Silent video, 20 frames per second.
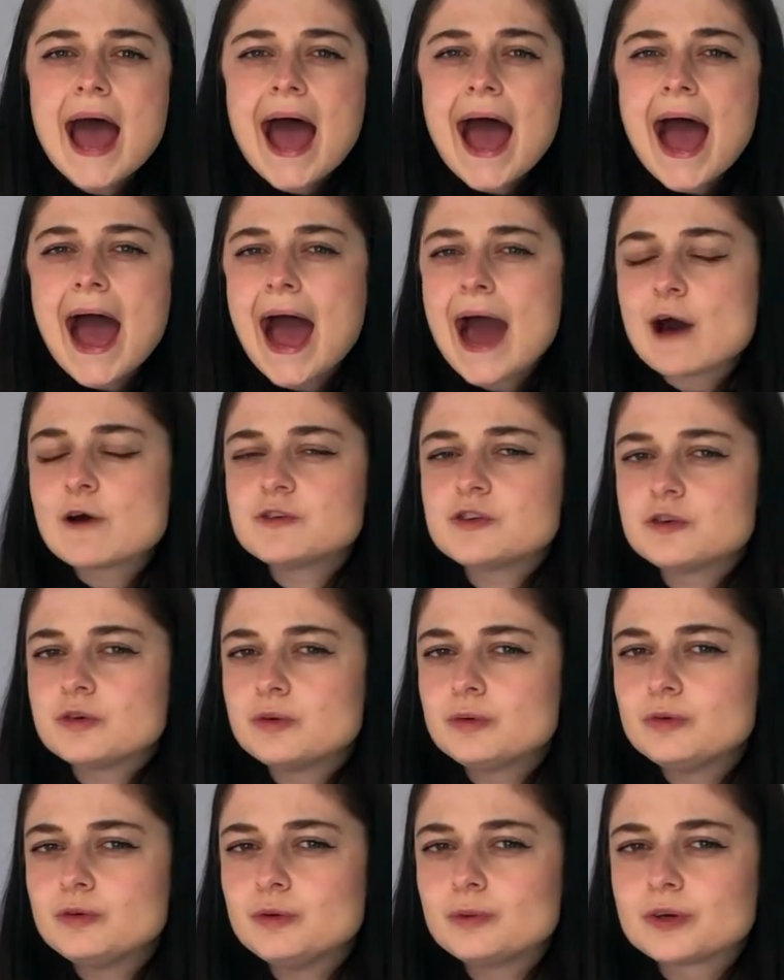how do
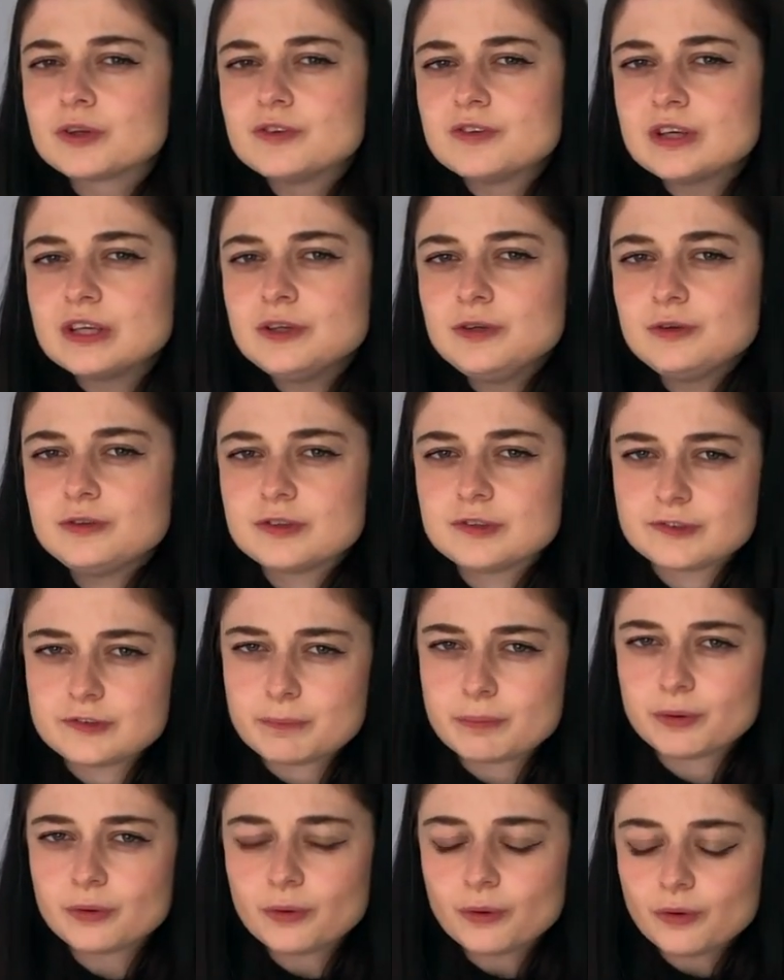you continue to
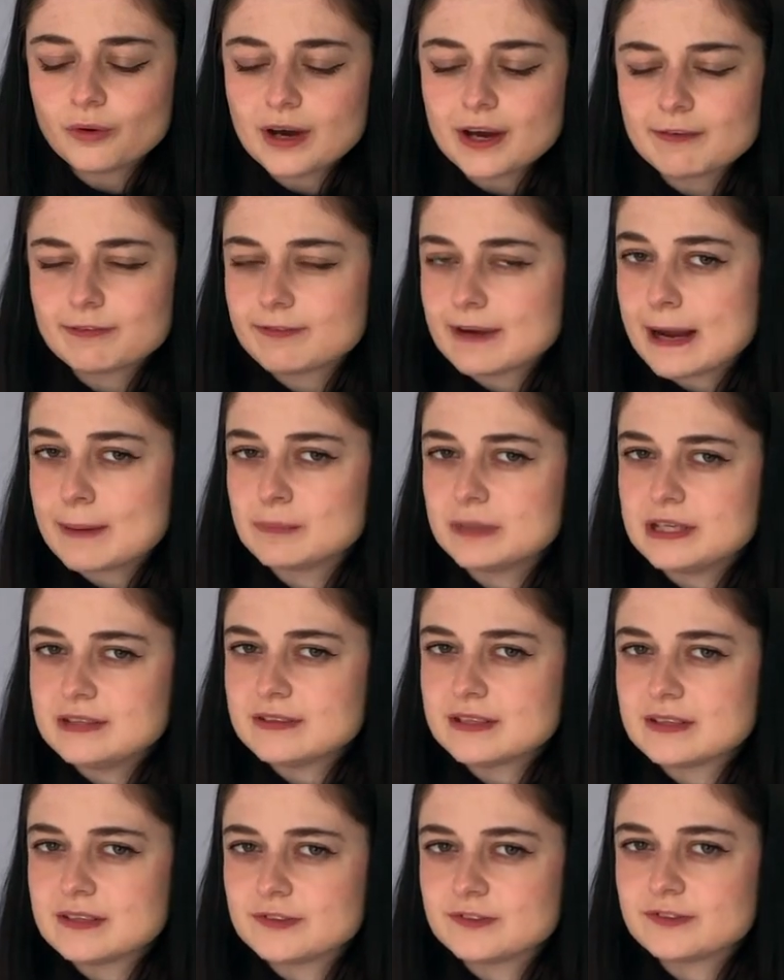support a family
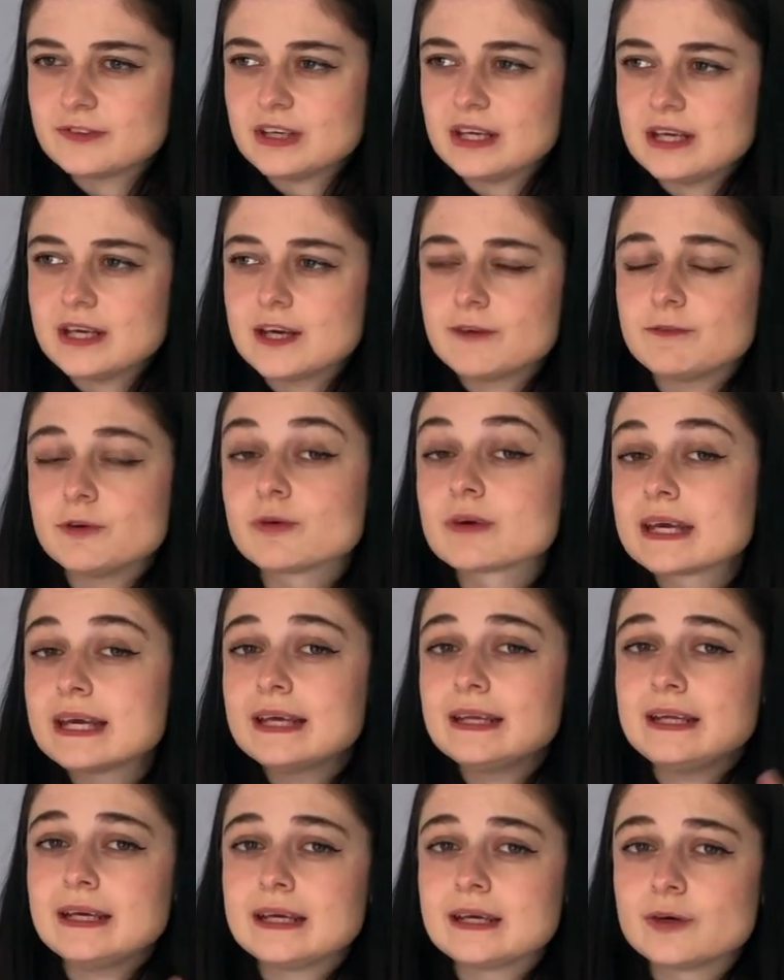dynasty if you're
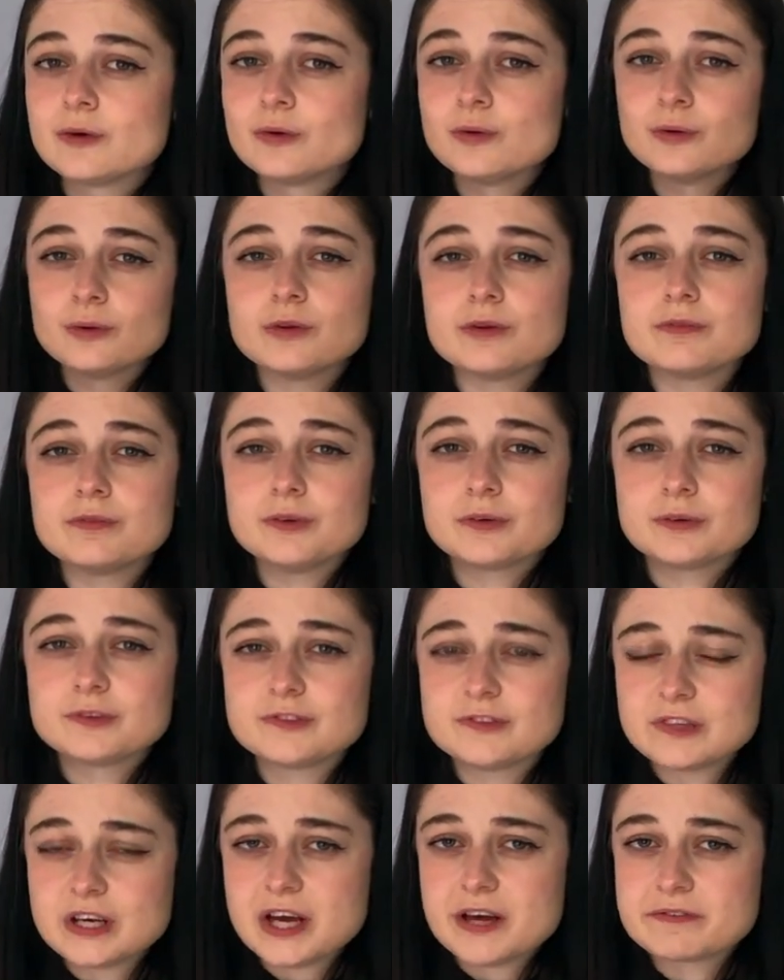killing all of your
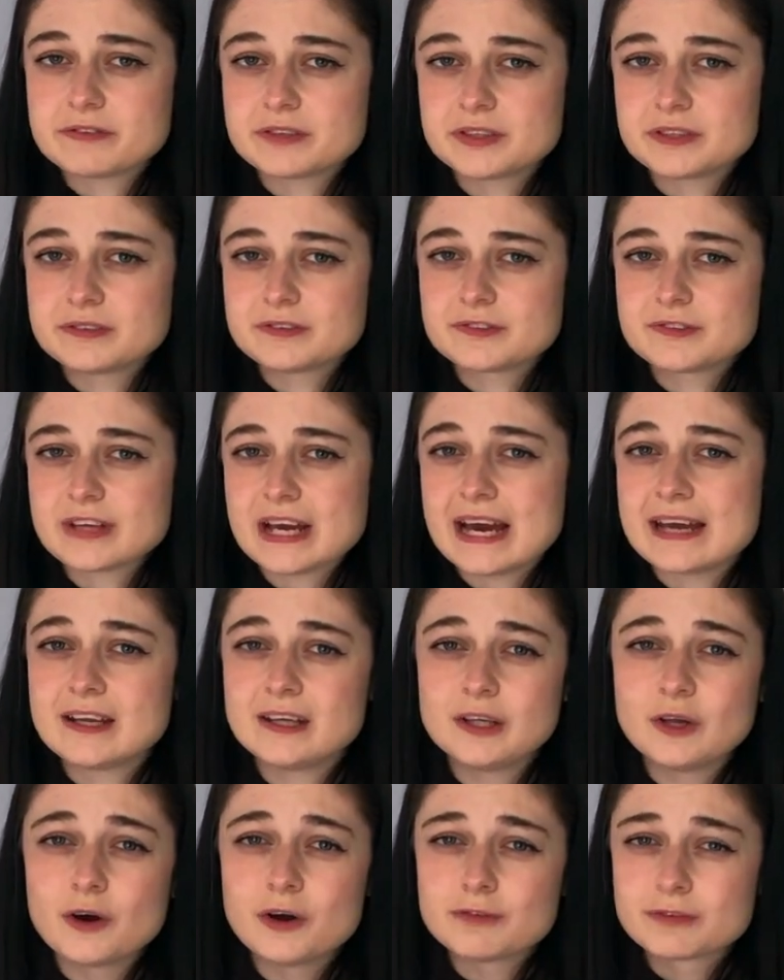servants and a
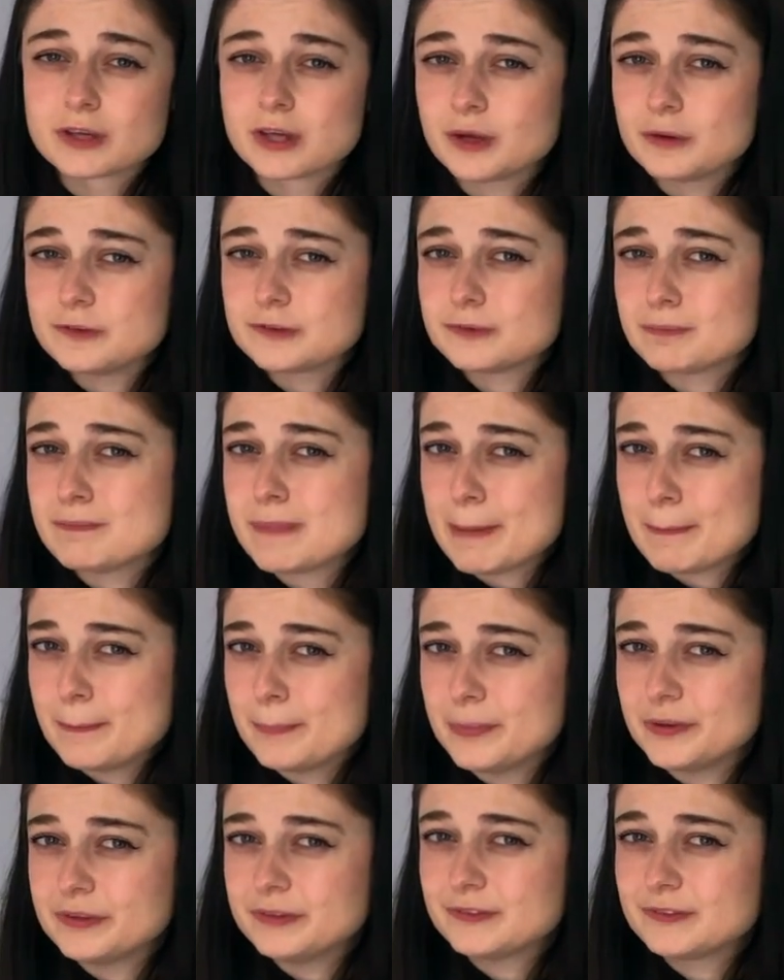lot of close
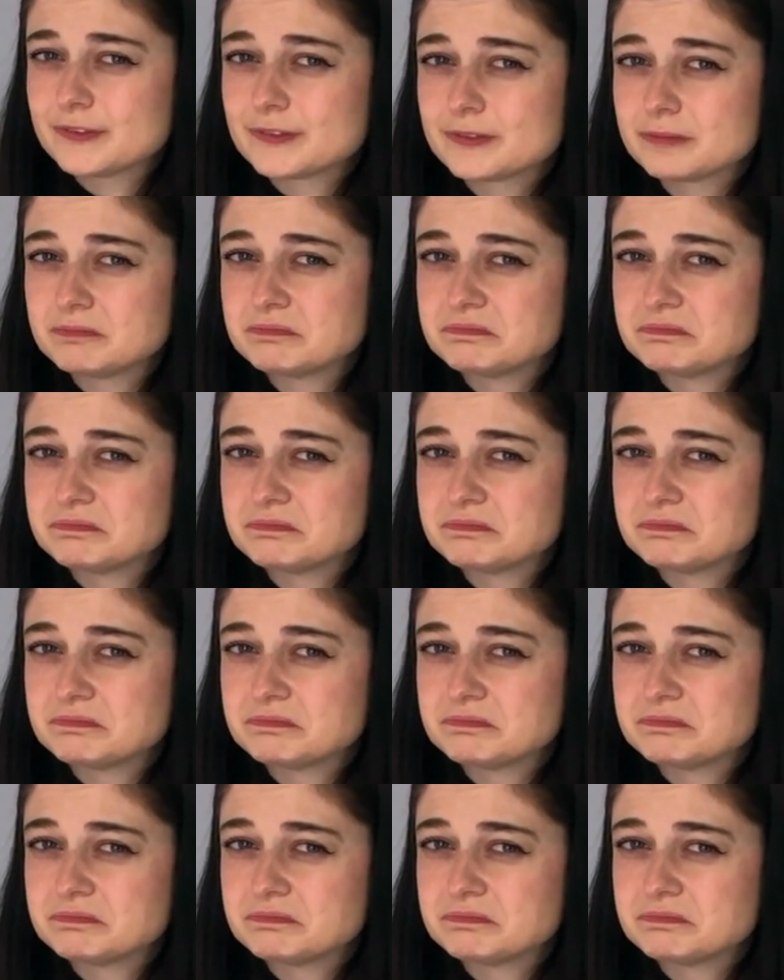members?